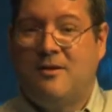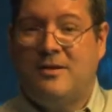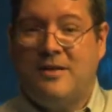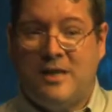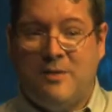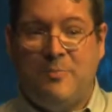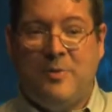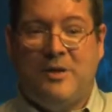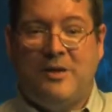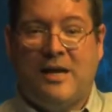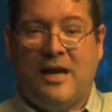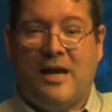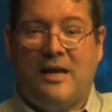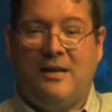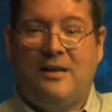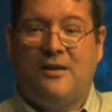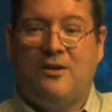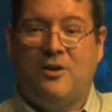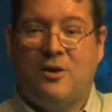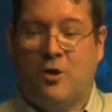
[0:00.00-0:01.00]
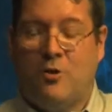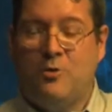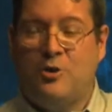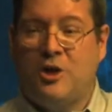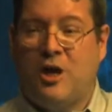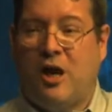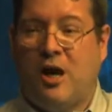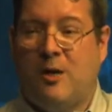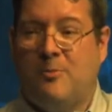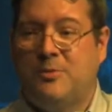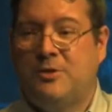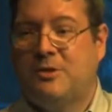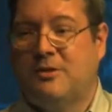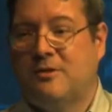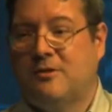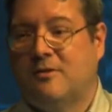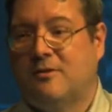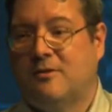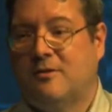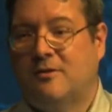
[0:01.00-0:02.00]
Deep in debt, no jobs,
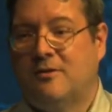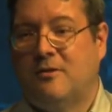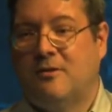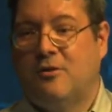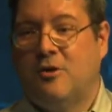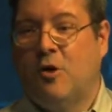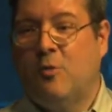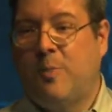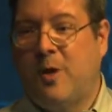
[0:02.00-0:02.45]
no